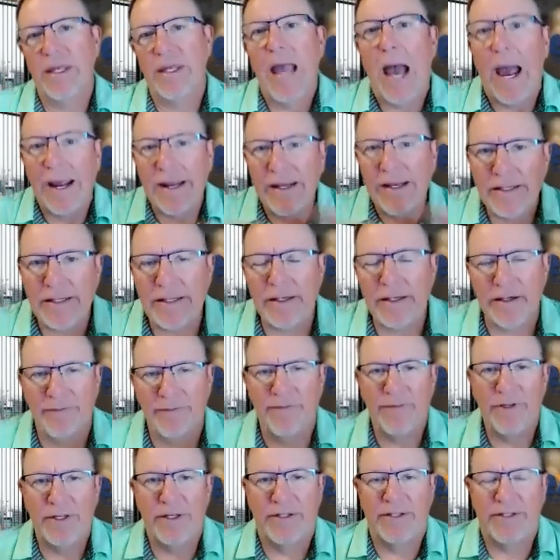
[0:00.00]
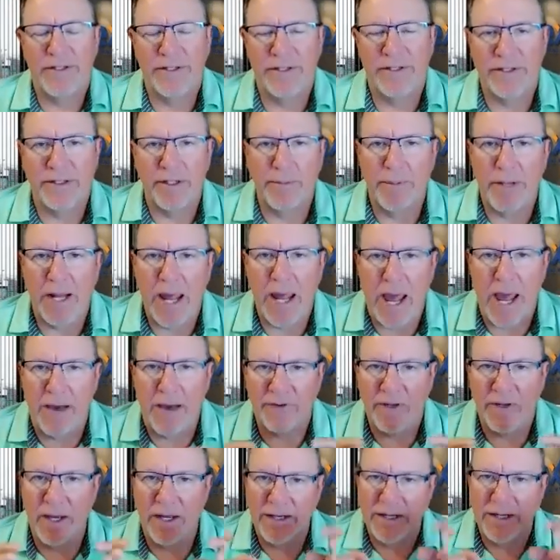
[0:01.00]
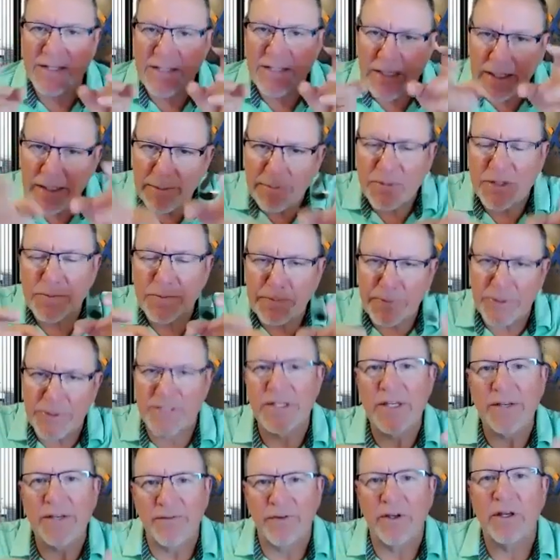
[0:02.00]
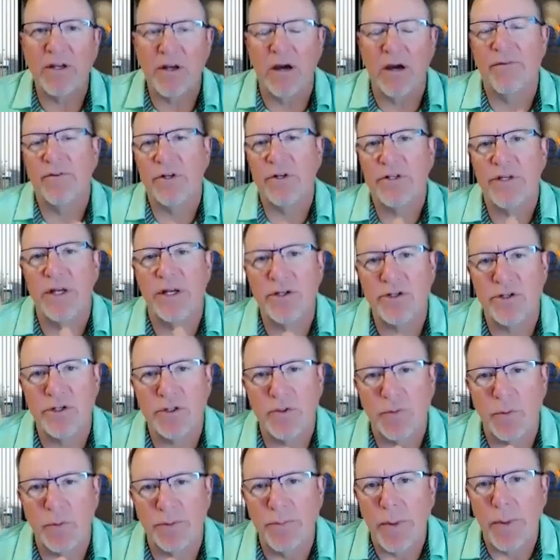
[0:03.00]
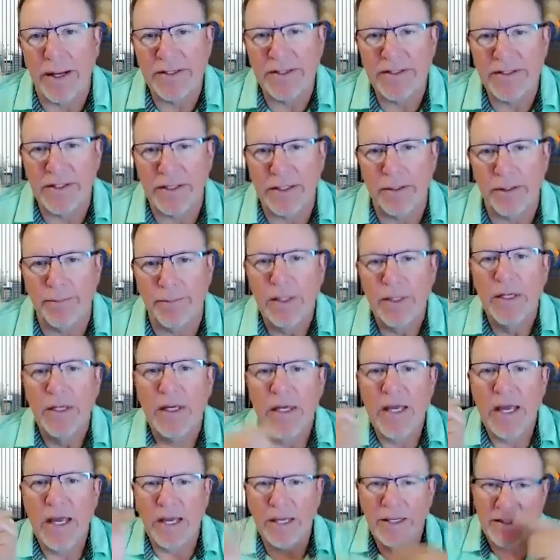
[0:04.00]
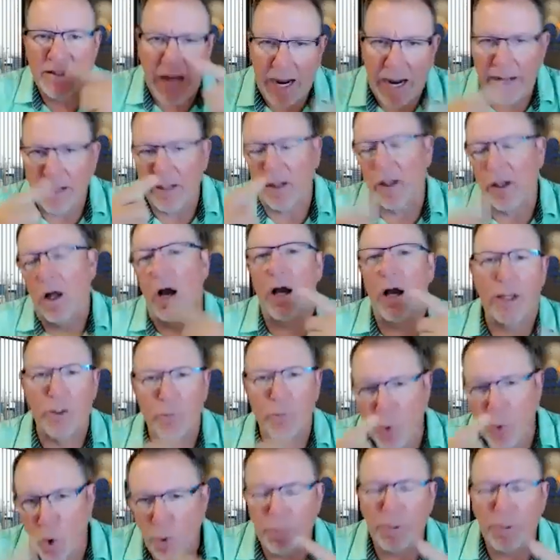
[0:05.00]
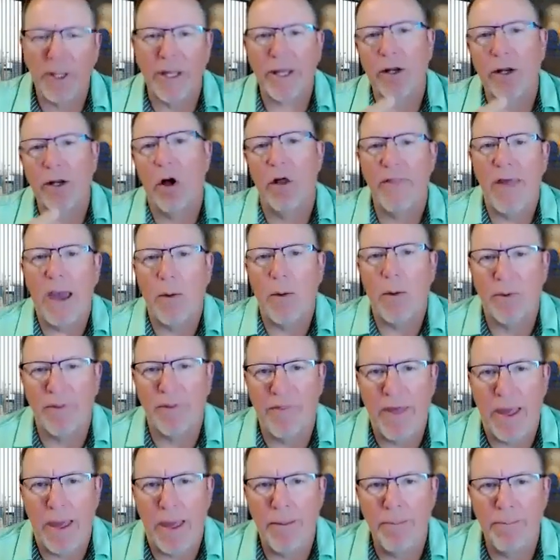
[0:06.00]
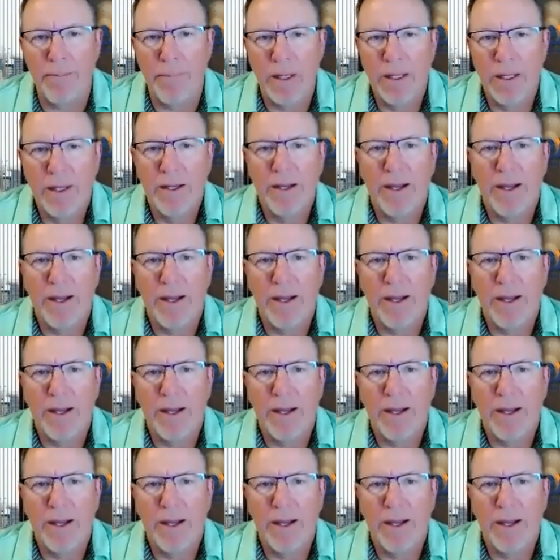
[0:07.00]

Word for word: idea of this is I'm going to have kind of team specific conversations with my team and dialogue and role play and all that with them.